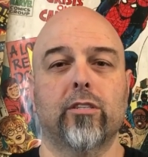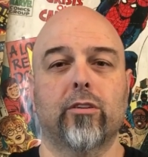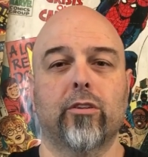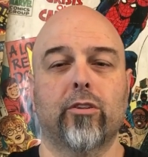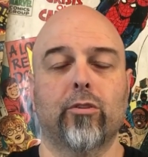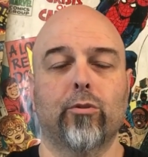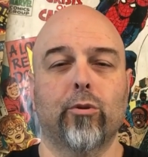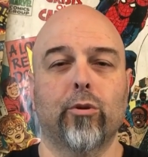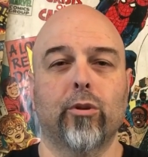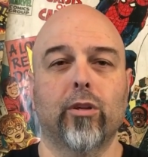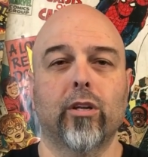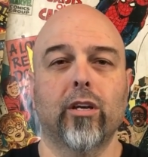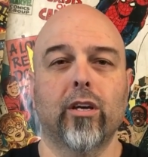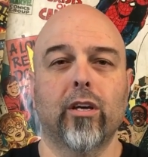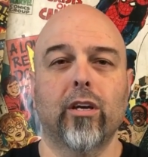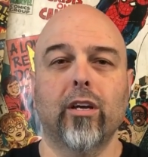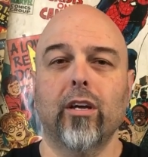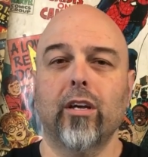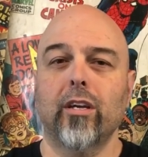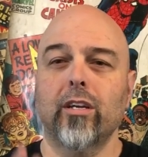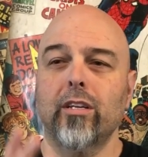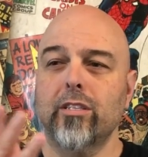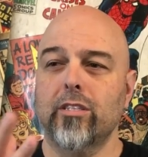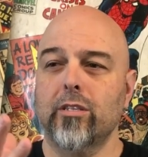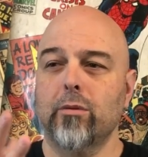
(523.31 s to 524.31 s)
I thought
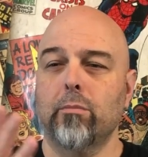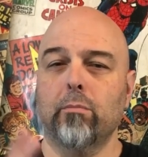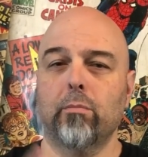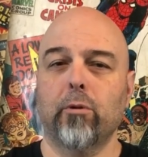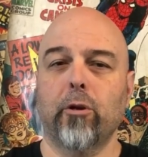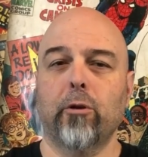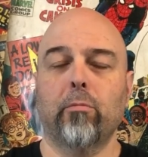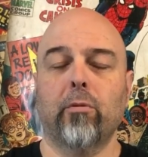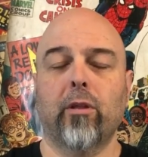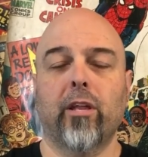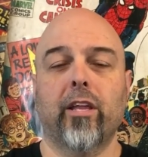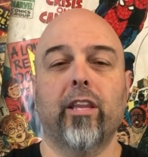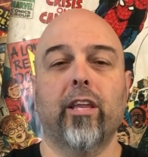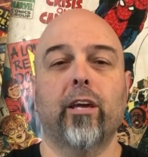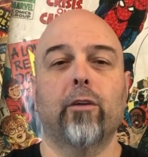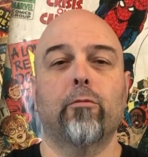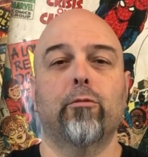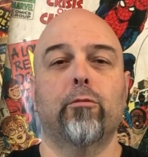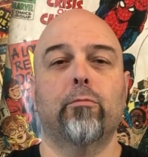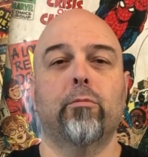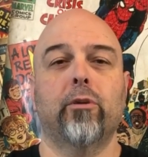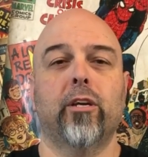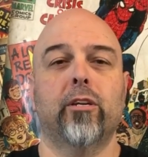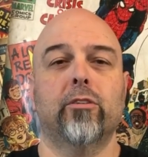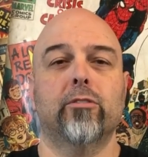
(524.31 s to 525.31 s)
some people out there
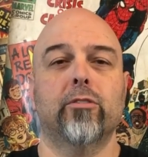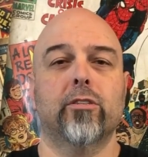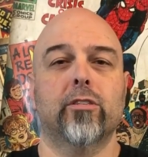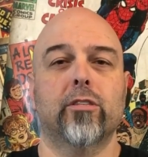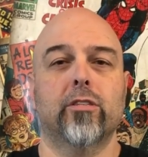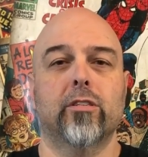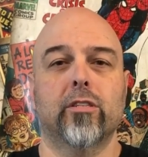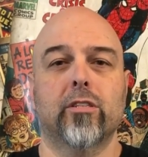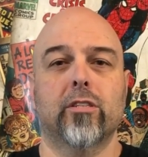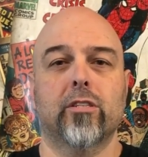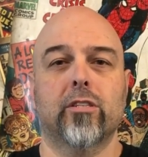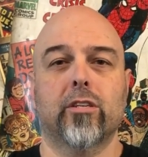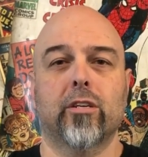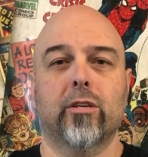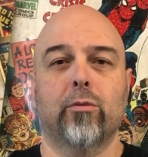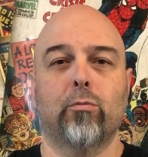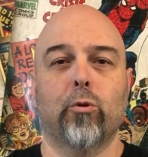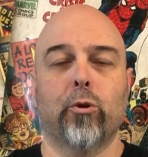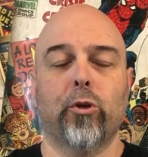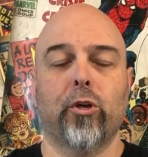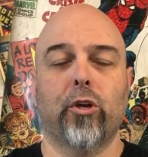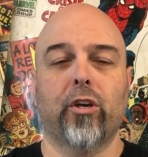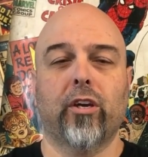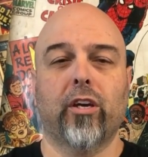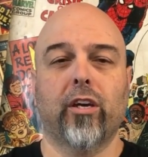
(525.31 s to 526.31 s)
would be interested to see
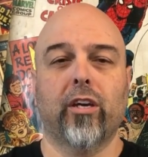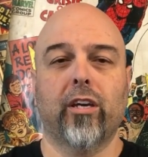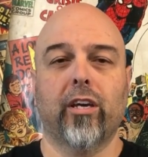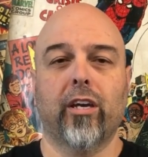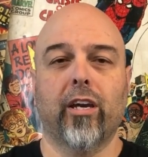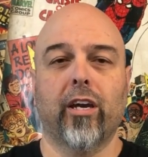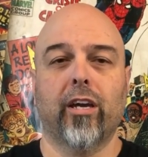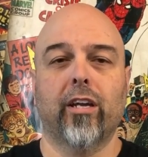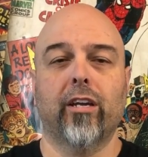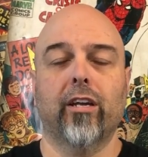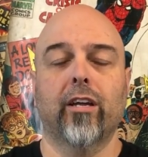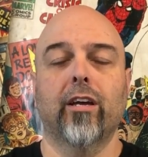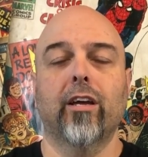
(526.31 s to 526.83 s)
what you can get.